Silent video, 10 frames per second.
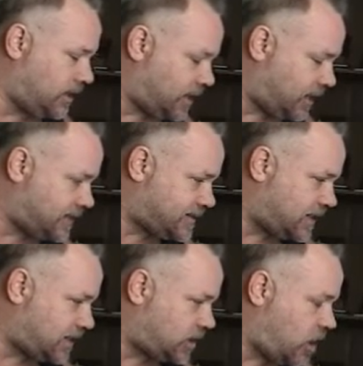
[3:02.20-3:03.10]

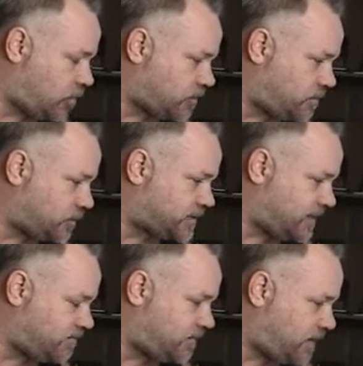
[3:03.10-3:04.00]
Yes, and y'all were supposed to
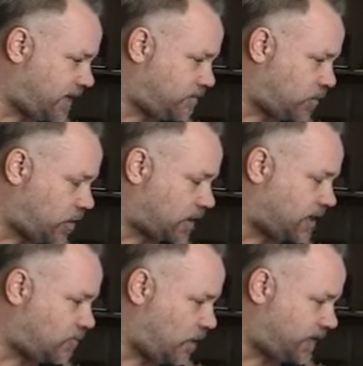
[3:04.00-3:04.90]
send me paperwork,
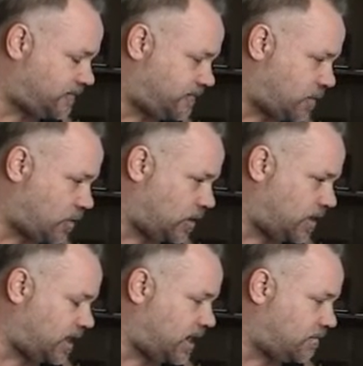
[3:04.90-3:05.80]
and I'm waiting for
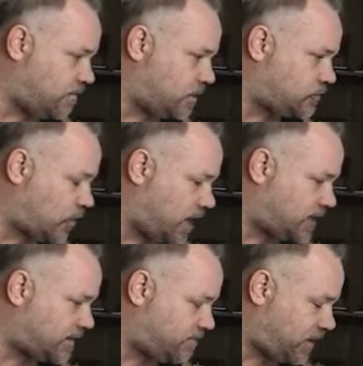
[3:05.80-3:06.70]
it, and I'm
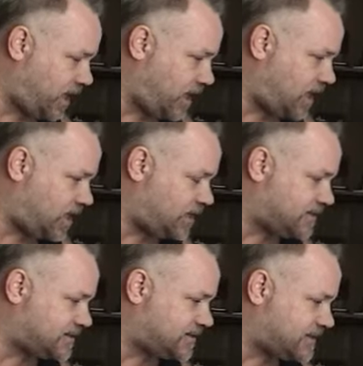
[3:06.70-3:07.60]
trying to comply.
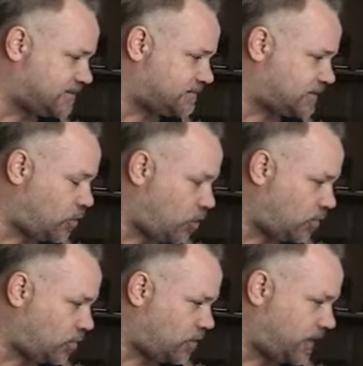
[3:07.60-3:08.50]
It just seems
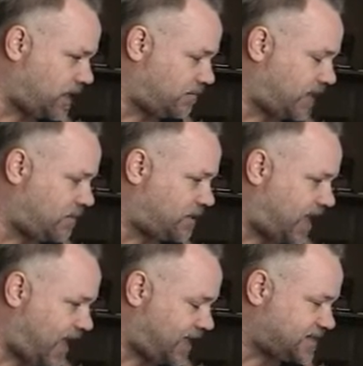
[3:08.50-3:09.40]
normal that I'd be able
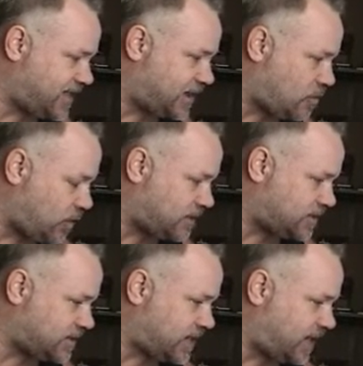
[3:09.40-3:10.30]
to ask that
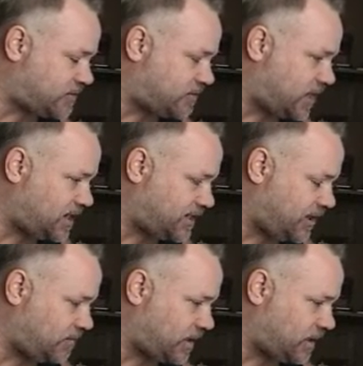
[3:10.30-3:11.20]
question and have somebody
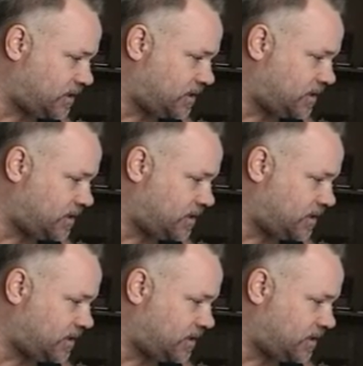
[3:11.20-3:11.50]
tell me.